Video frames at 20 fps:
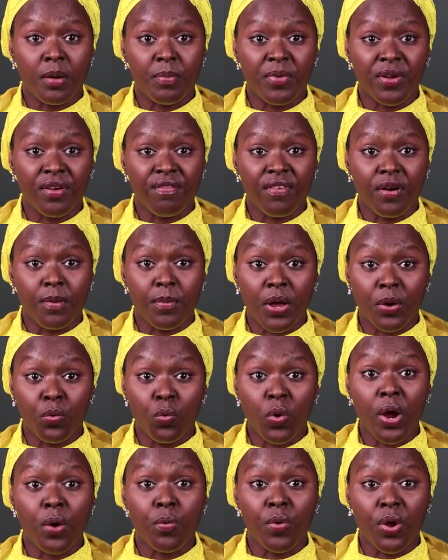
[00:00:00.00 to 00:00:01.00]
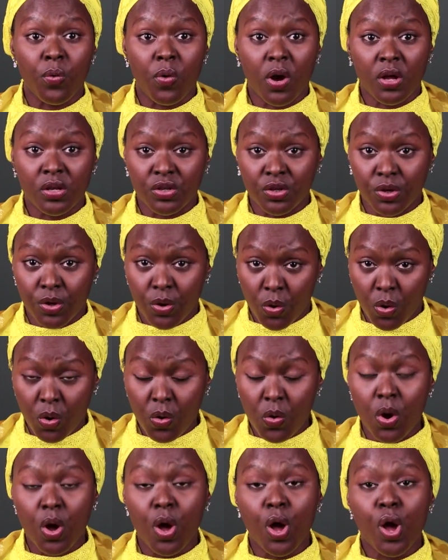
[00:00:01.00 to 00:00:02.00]
coming from and where we want to
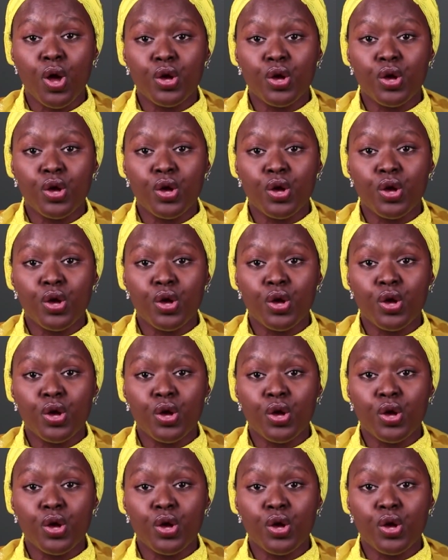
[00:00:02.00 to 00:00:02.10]
go.